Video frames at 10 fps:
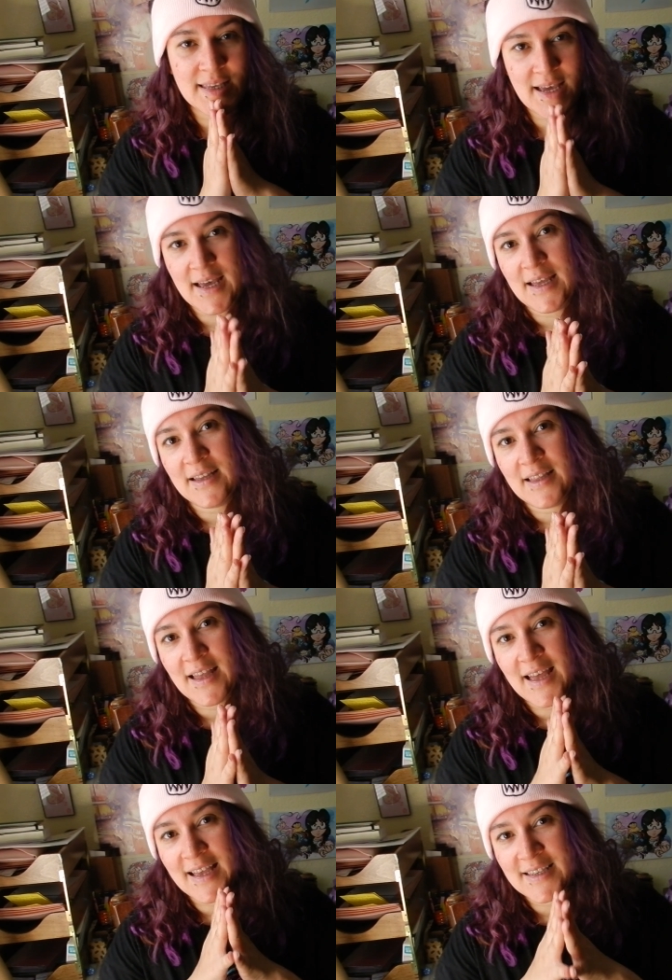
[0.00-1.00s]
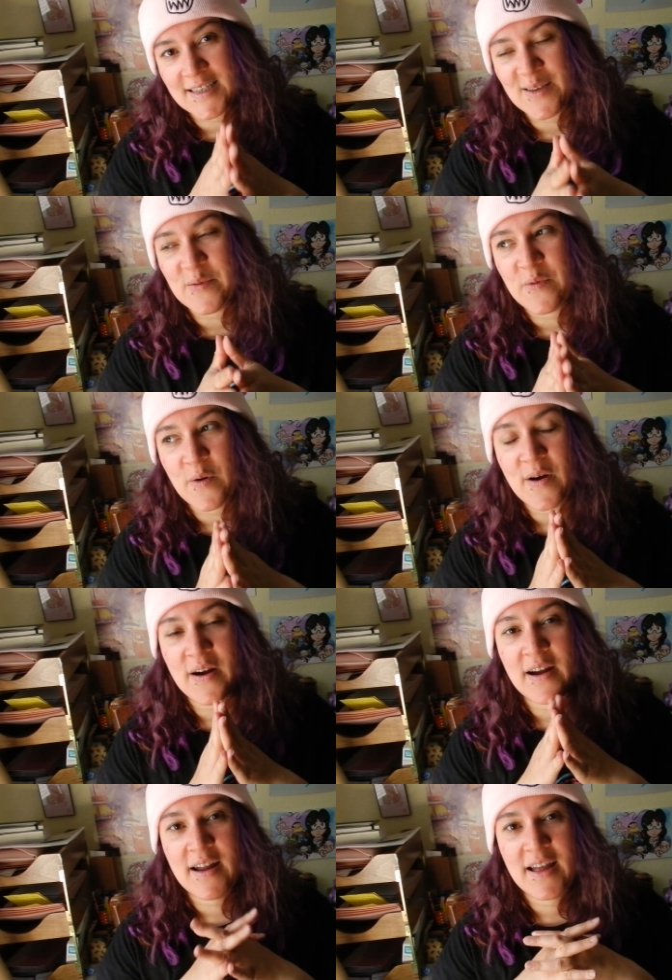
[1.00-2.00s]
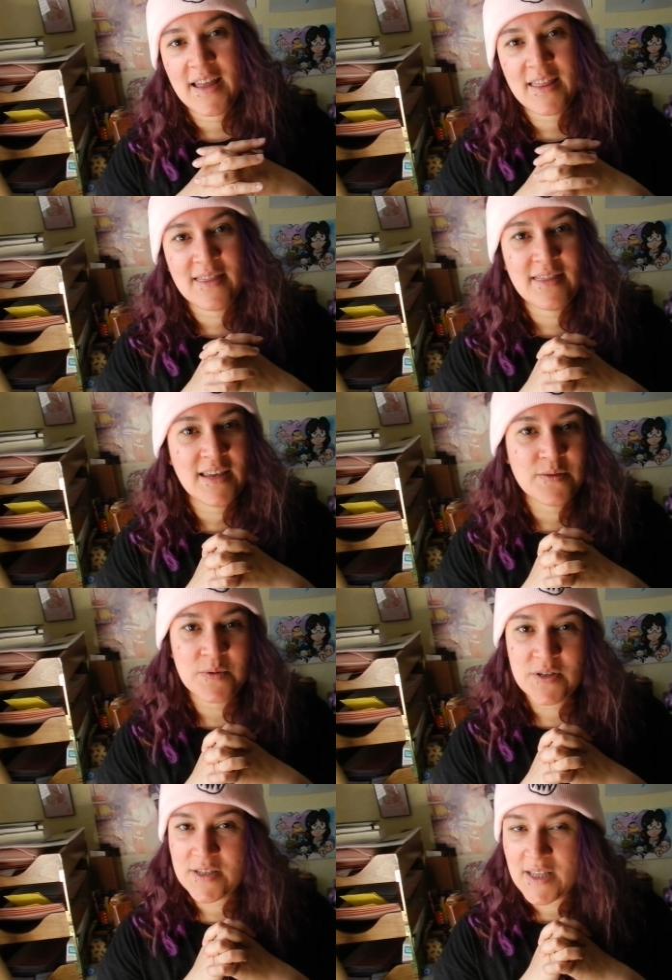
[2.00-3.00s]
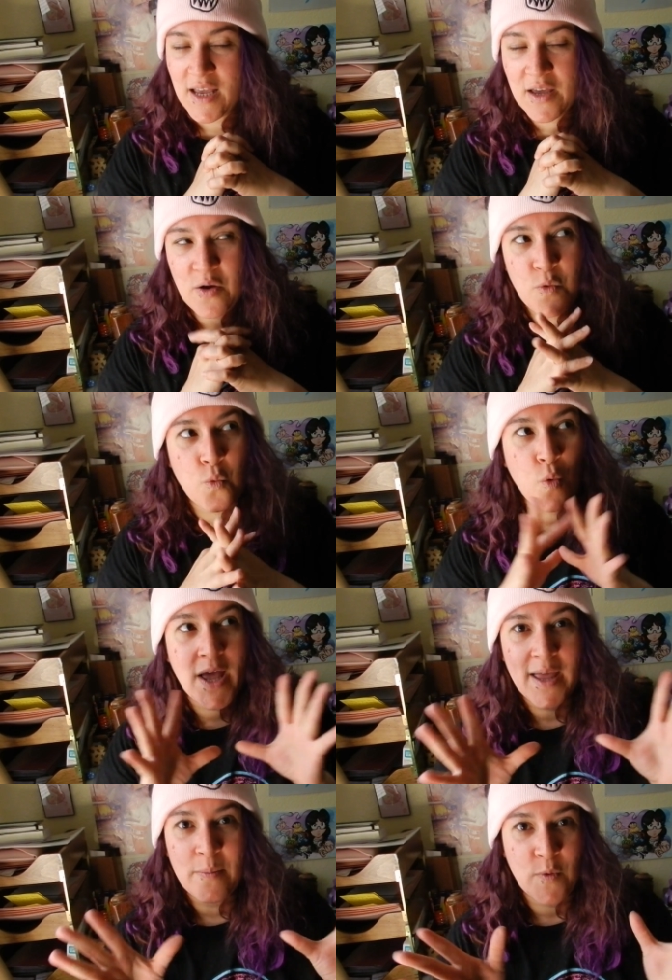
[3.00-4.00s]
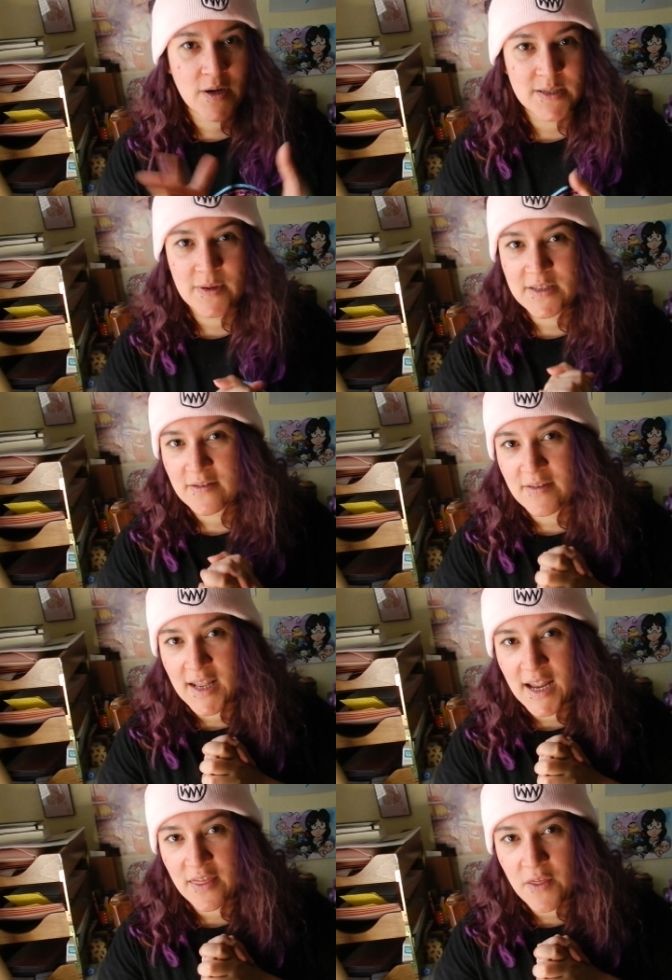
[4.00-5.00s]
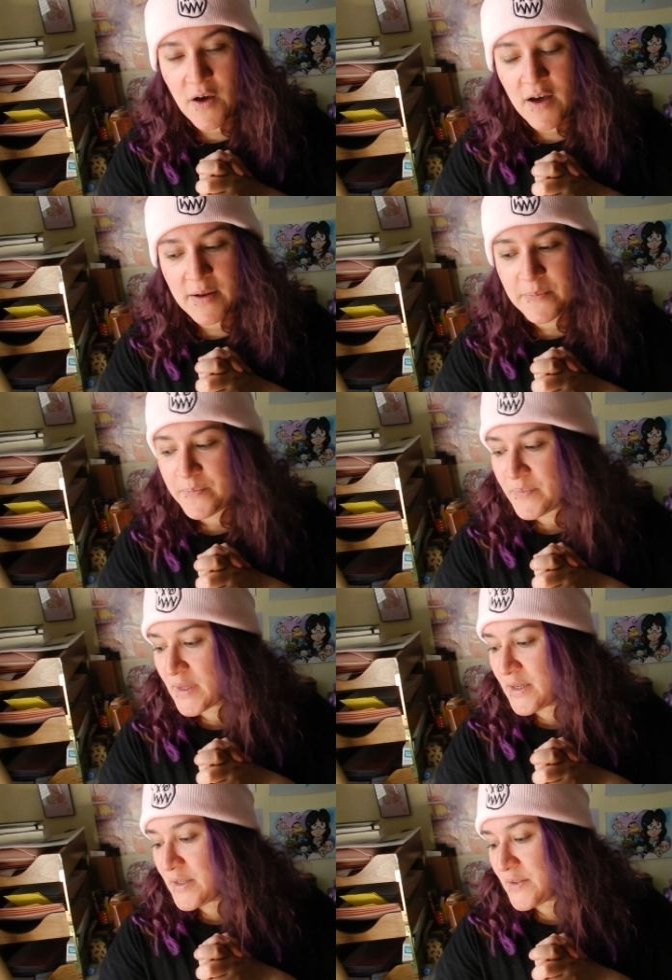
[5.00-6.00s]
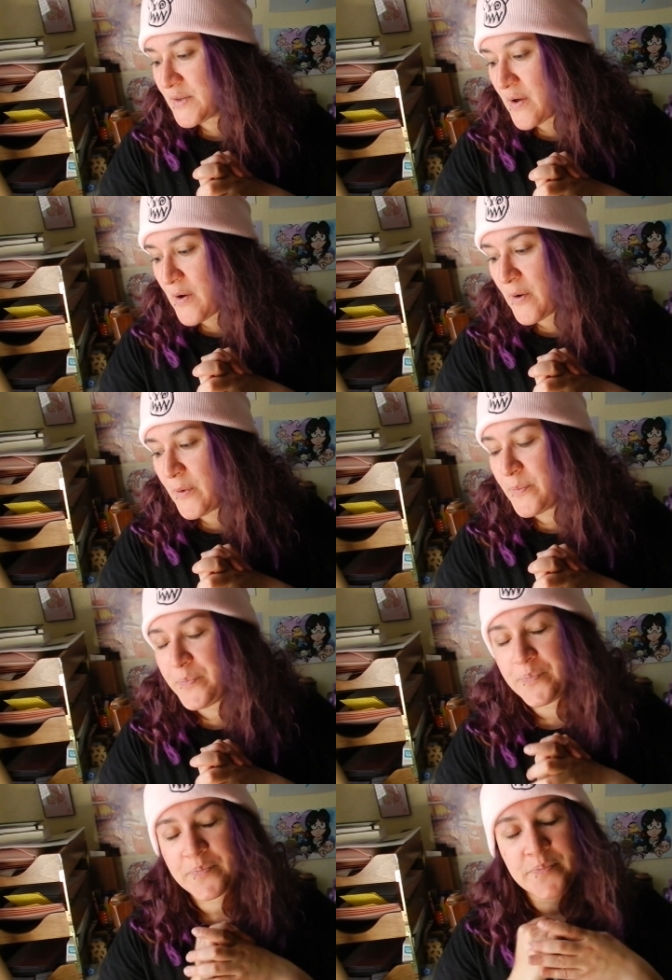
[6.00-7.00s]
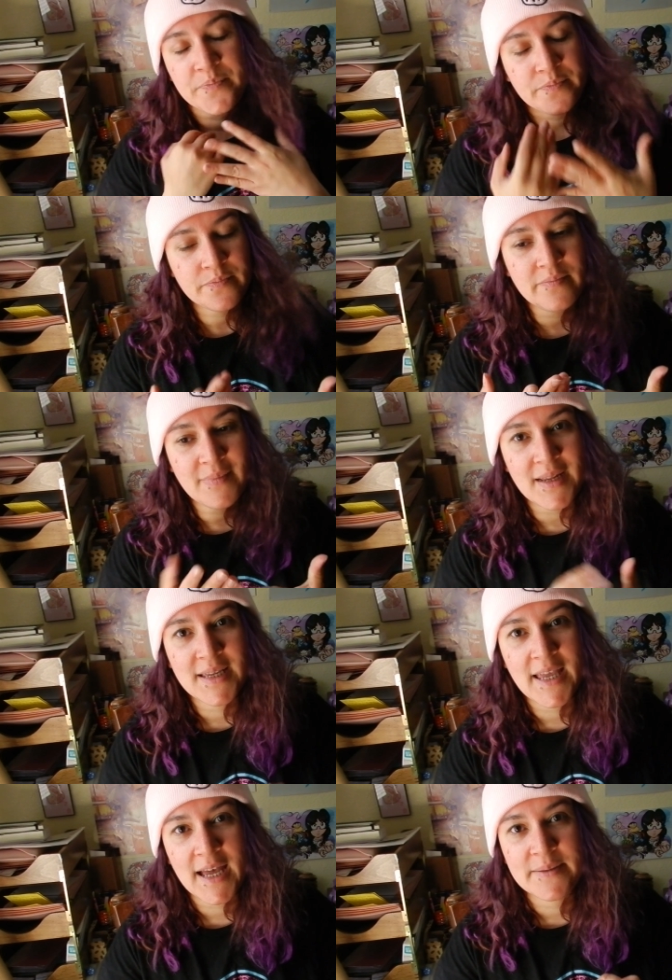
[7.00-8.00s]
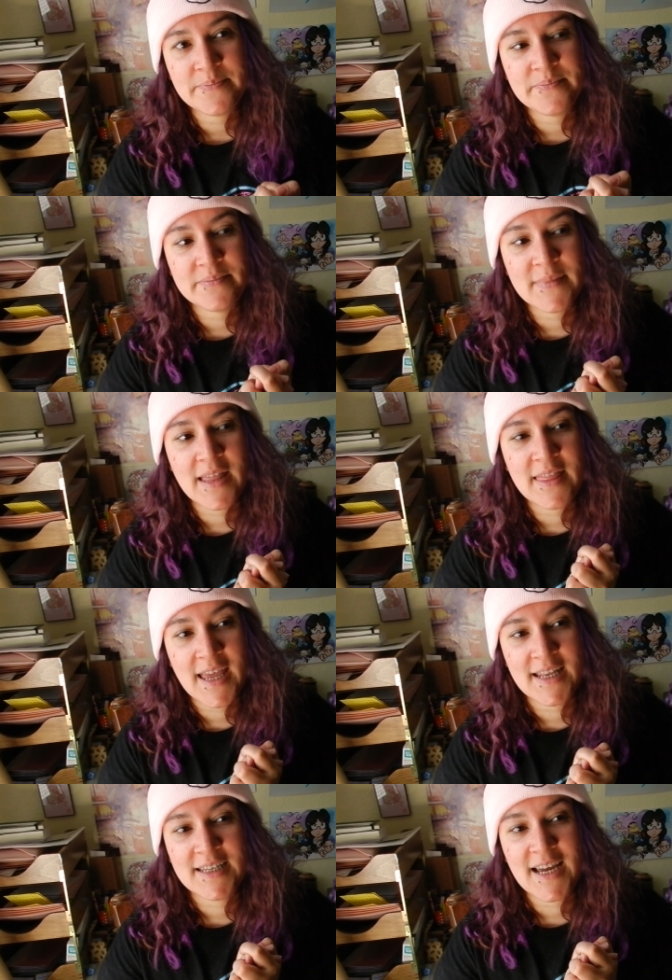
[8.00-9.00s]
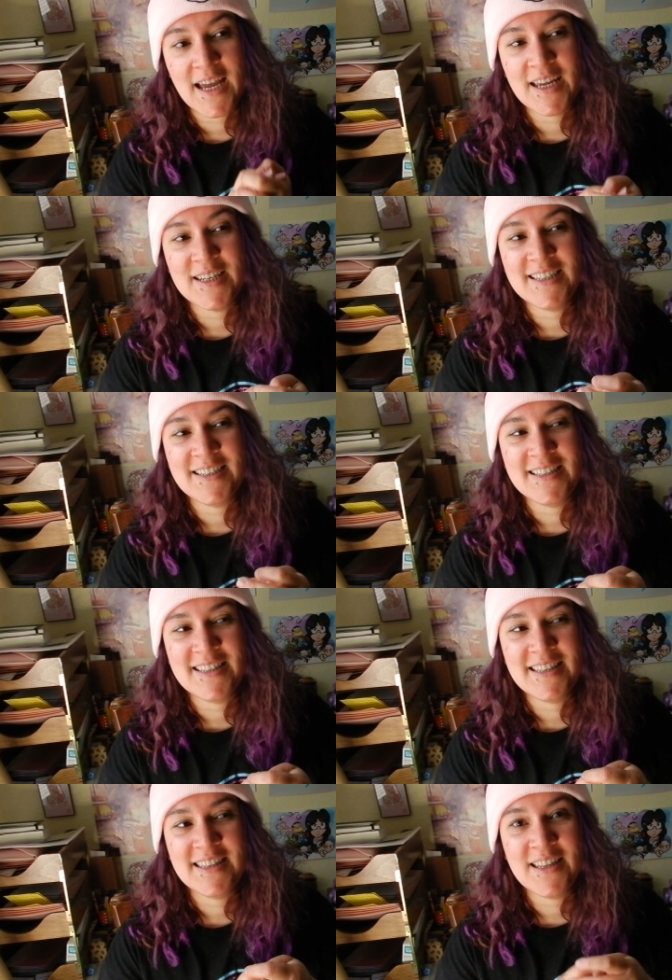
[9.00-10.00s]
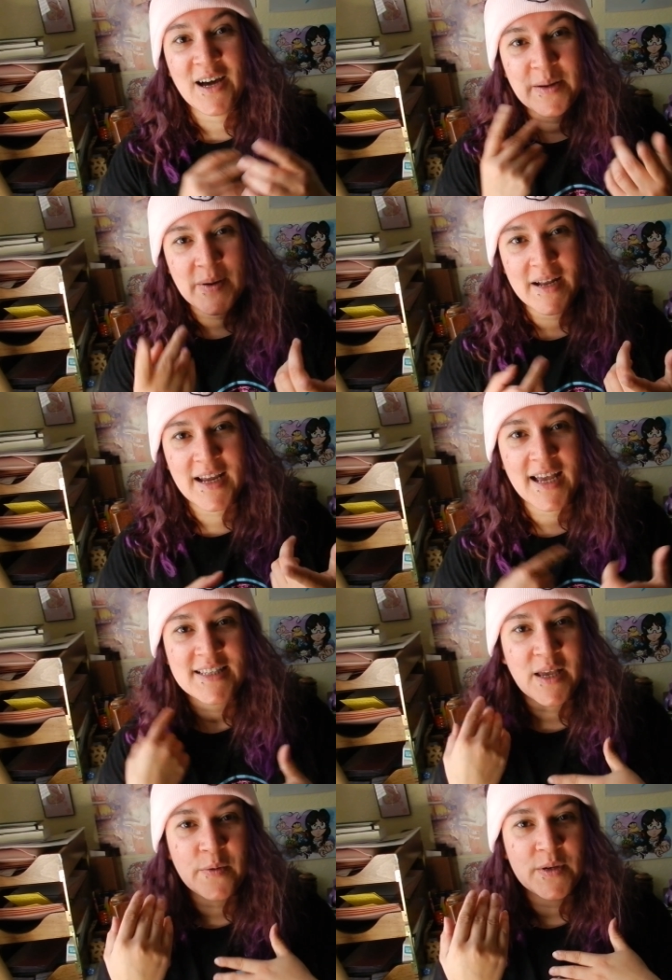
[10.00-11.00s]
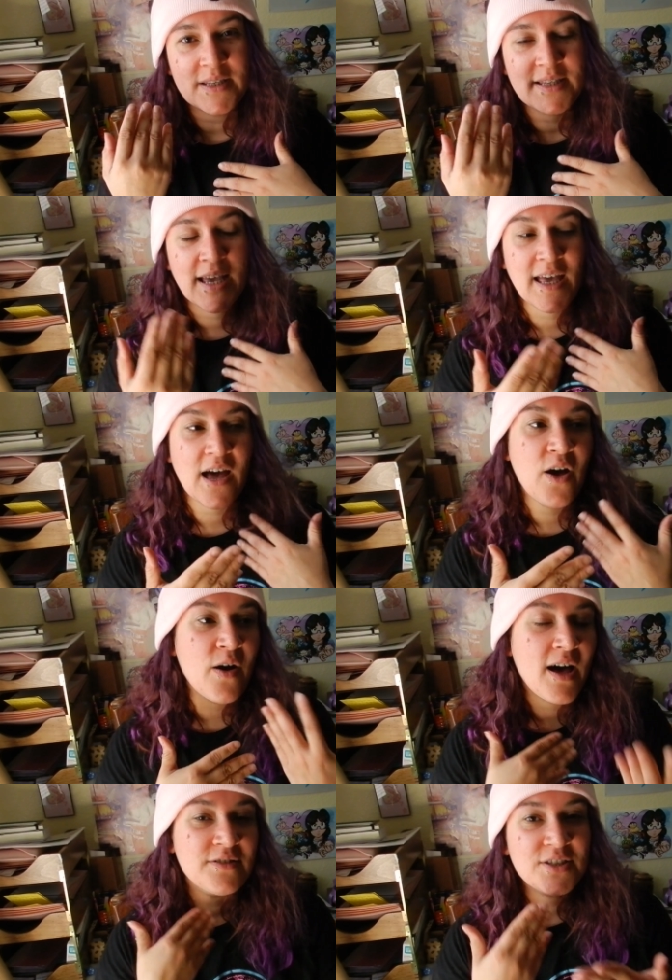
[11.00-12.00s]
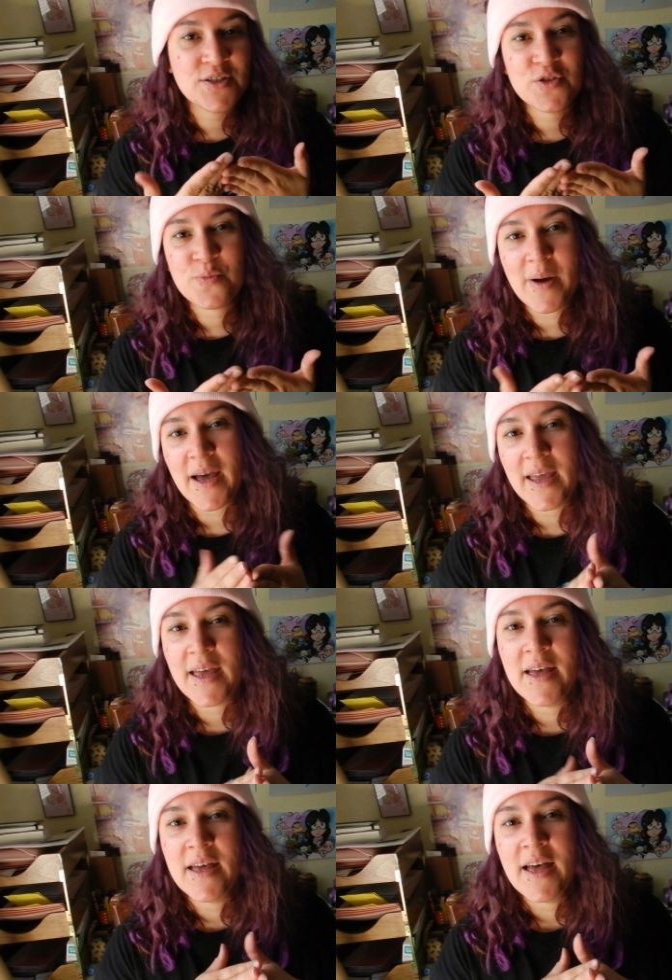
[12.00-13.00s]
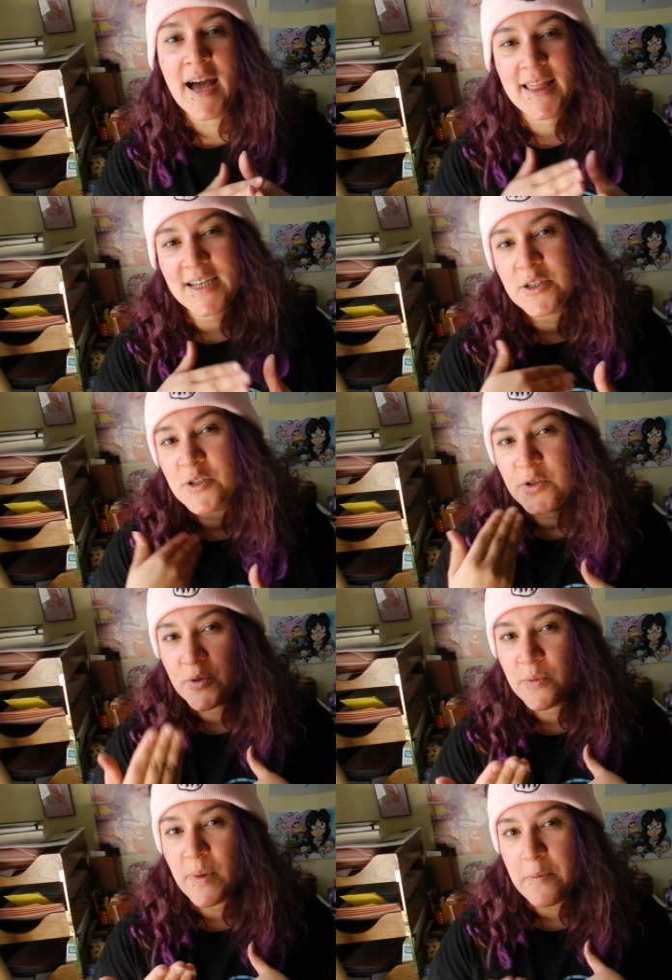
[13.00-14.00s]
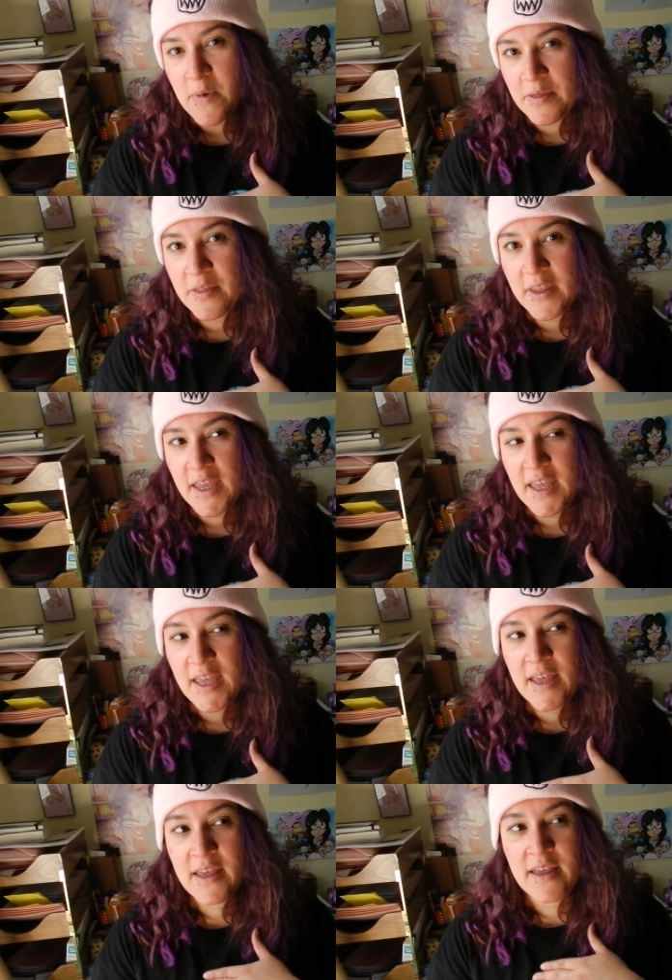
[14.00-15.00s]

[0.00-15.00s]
yeah as I said before things were just like way more expensive than I thought so yeah and then I thought about it as I was like oh I'll just do my I like to do my monthly